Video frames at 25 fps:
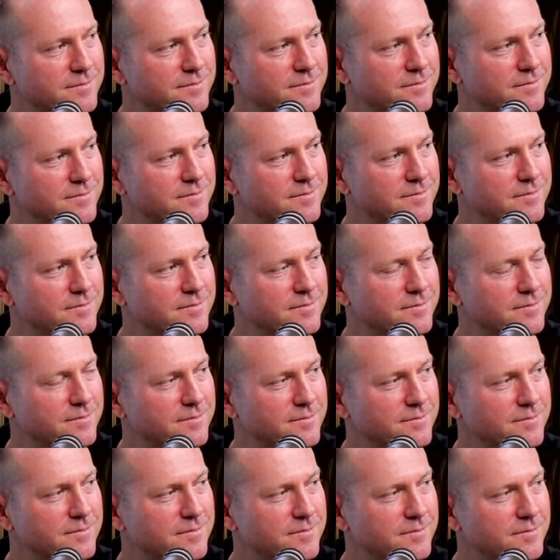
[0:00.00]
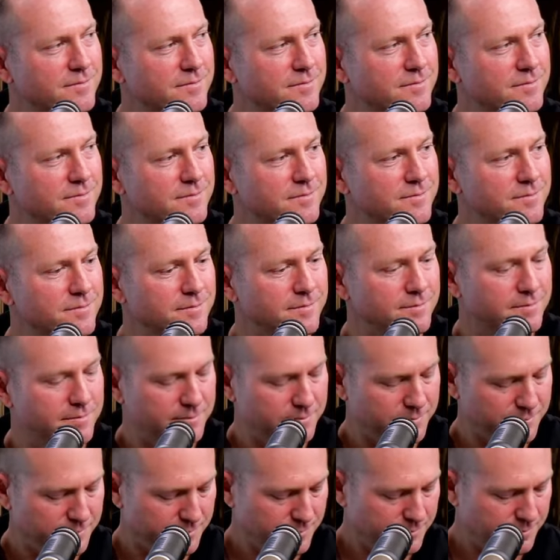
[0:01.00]

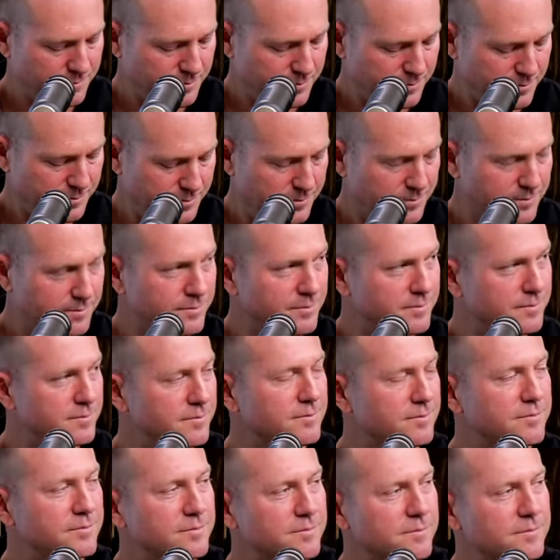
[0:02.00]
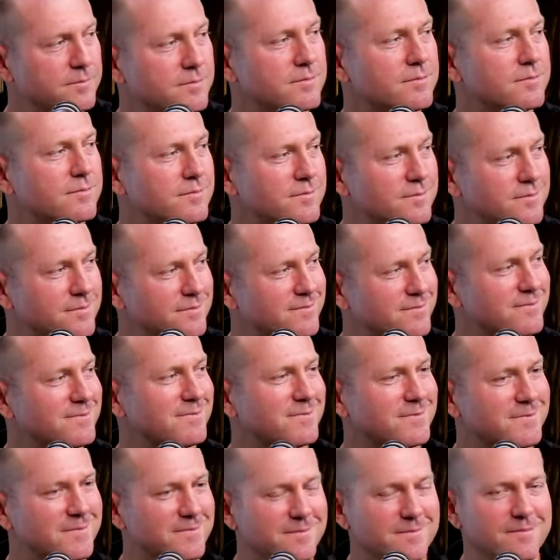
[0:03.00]

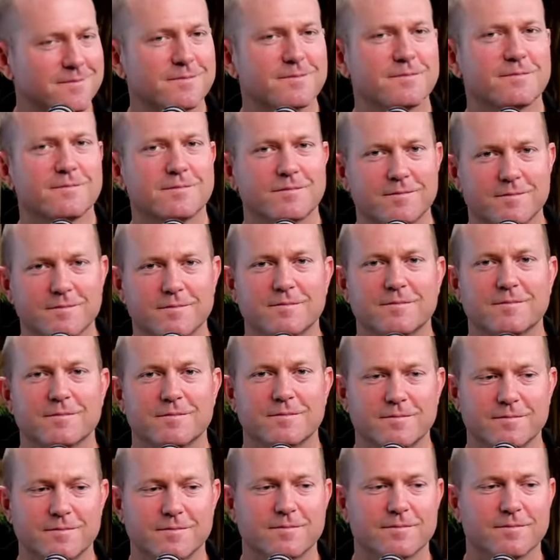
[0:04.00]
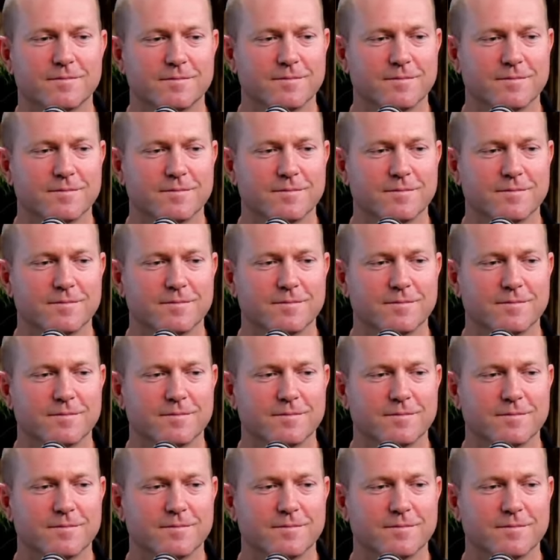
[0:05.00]
No words are spoken by the person on screen.